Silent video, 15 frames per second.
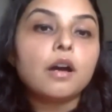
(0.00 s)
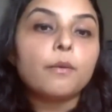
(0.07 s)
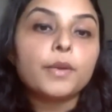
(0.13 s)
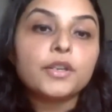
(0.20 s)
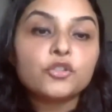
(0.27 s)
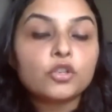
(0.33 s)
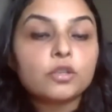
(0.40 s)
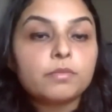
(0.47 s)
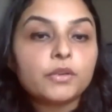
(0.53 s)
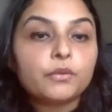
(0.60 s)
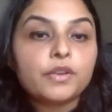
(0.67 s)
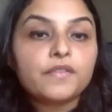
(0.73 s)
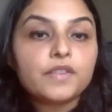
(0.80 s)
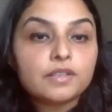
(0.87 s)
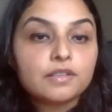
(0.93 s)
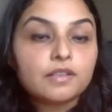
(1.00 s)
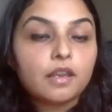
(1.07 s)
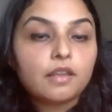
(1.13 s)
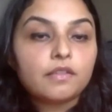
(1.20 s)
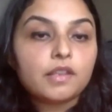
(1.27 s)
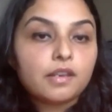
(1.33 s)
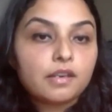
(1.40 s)
We should be
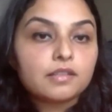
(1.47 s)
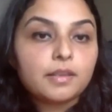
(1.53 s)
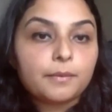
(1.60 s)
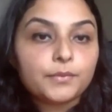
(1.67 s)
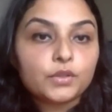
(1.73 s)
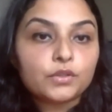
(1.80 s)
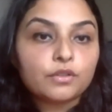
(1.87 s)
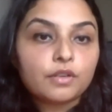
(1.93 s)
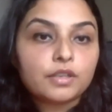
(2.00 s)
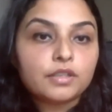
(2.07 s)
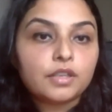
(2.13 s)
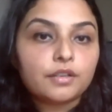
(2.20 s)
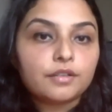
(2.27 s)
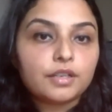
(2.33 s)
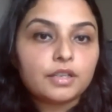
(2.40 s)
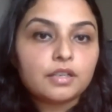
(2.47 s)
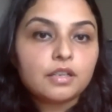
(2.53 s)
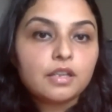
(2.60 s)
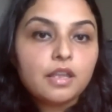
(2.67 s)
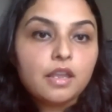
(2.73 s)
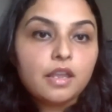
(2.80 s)
revisiting that acceptance criteria